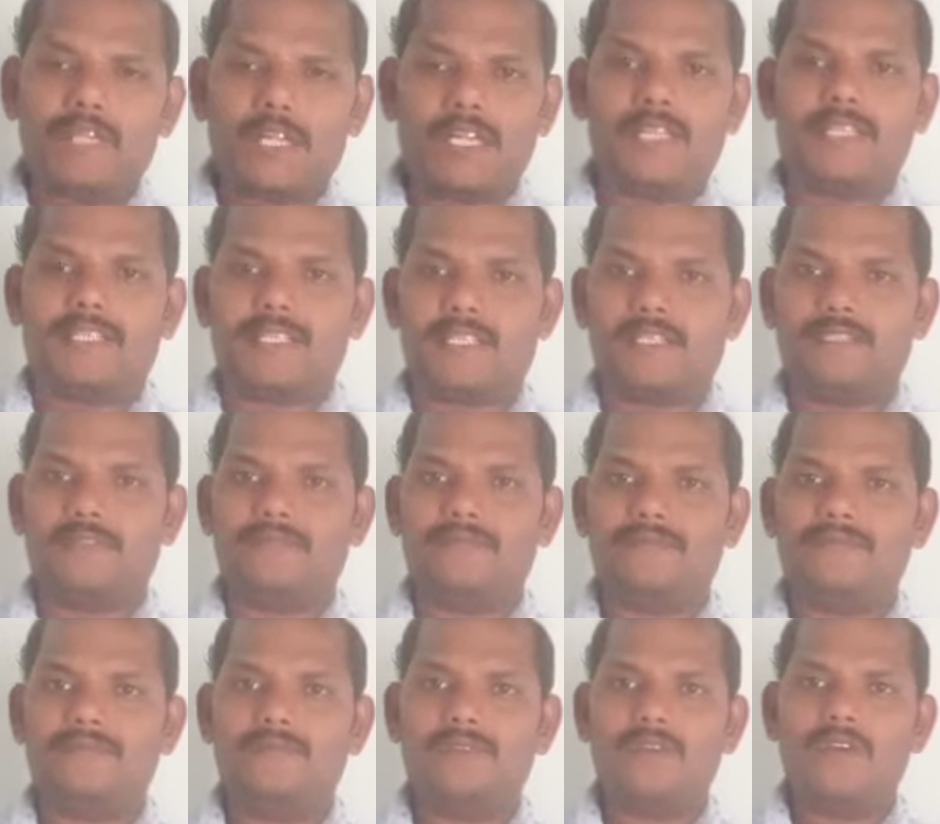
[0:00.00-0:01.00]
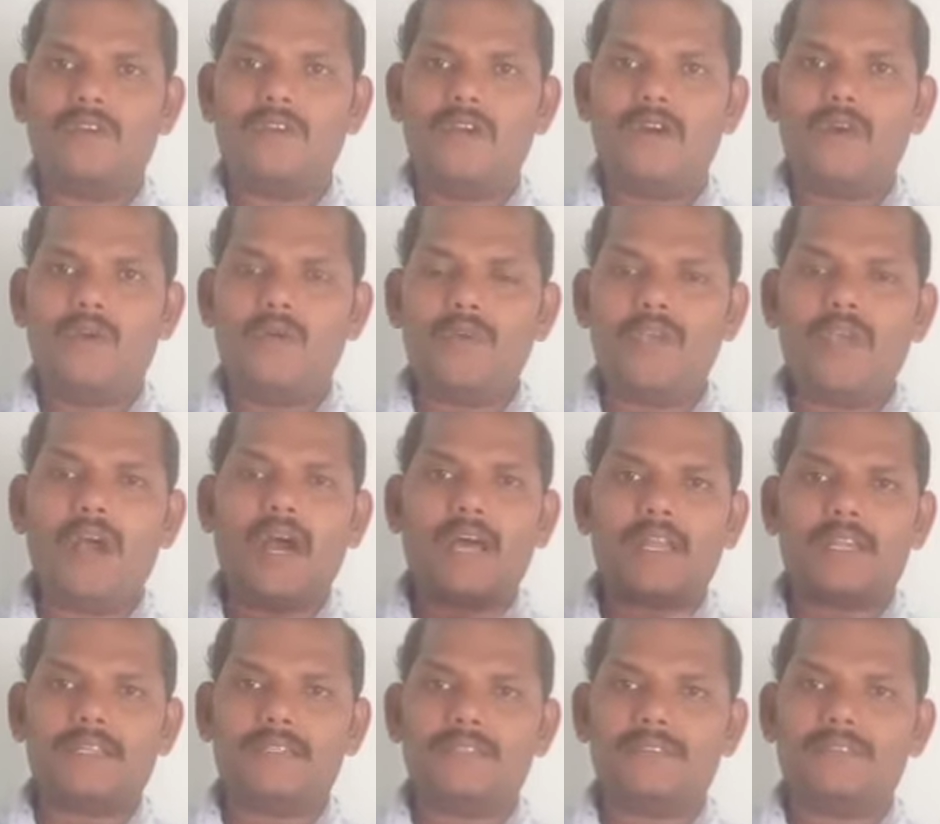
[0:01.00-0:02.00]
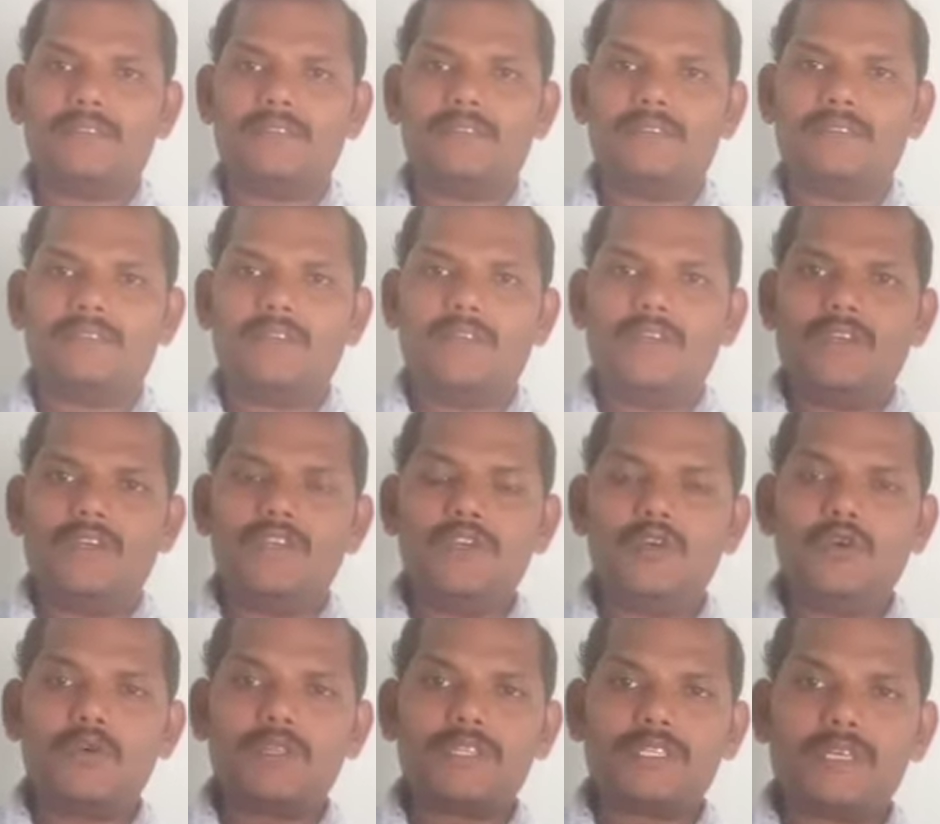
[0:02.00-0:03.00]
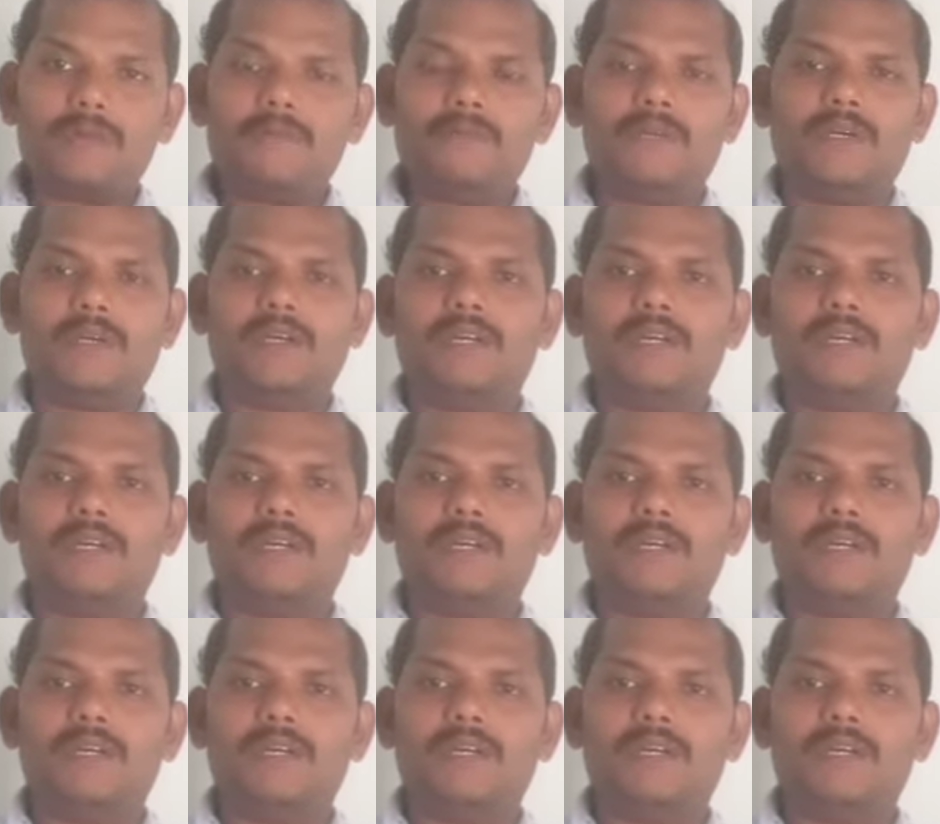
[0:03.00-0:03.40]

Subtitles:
trees. We are use some